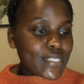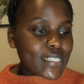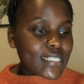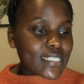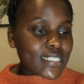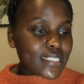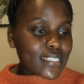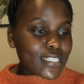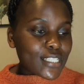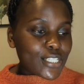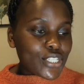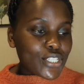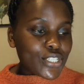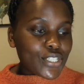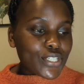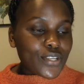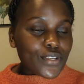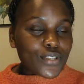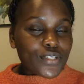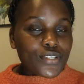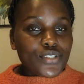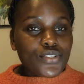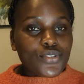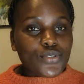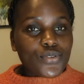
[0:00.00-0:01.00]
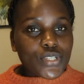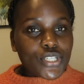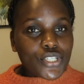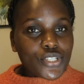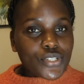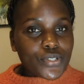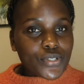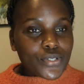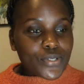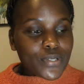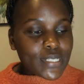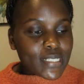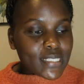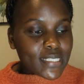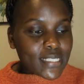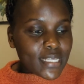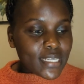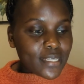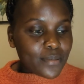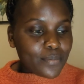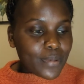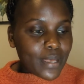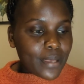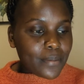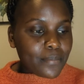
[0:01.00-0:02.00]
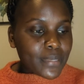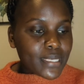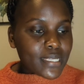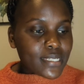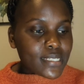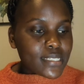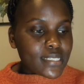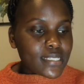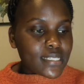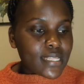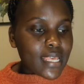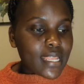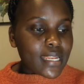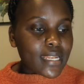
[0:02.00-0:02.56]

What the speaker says: decision to issue a study permit